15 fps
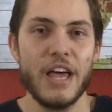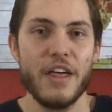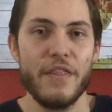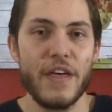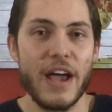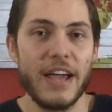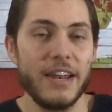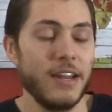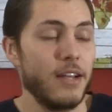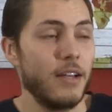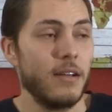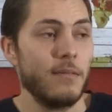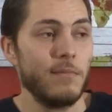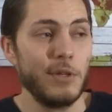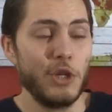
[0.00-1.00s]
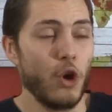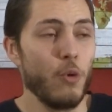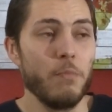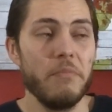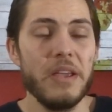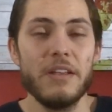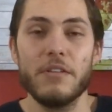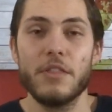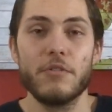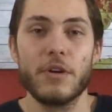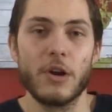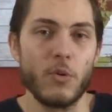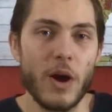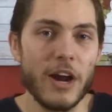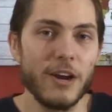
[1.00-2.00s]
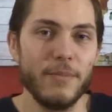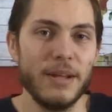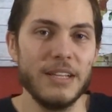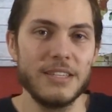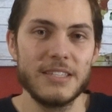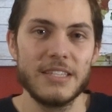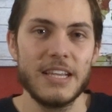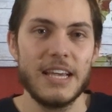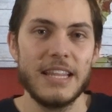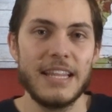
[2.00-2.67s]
that don't meet the requirements,